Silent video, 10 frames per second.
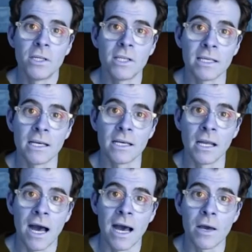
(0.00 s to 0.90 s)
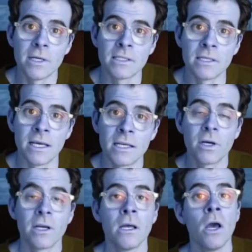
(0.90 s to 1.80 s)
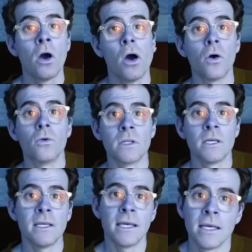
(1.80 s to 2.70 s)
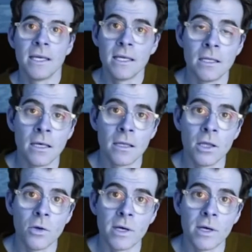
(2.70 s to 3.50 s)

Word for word: RageShake is on iOS and Android, only in the